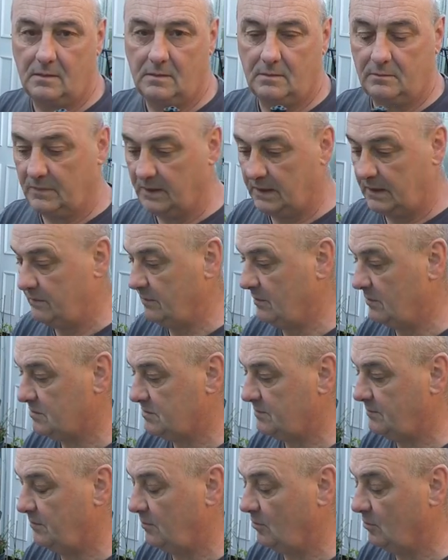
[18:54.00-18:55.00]
Mickey
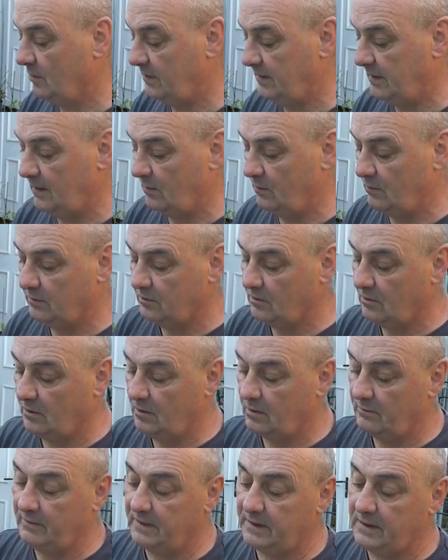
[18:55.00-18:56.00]
Mouse plug on that one,
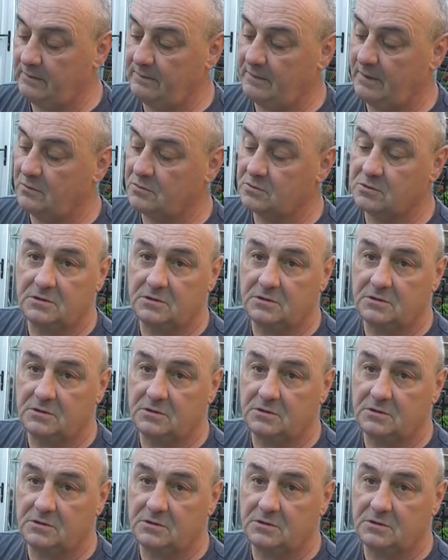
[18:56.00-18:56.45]
call him Mickey Mouse